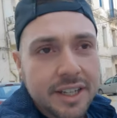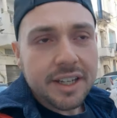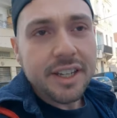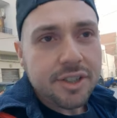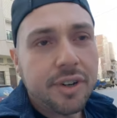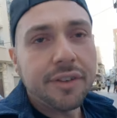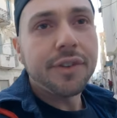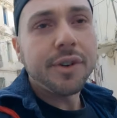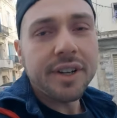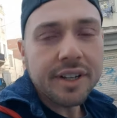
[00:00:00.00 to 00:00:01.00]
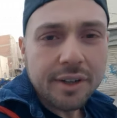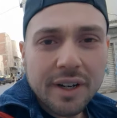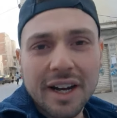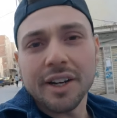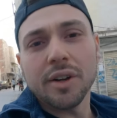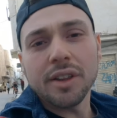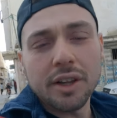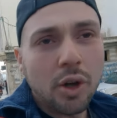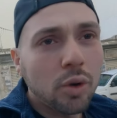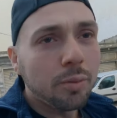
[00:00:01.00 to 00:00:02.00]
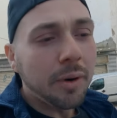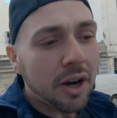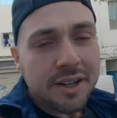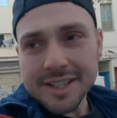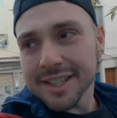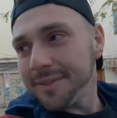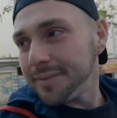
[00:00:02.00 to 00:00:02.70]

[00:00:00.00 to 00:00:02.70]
and eat street food, you got to go to the local parks.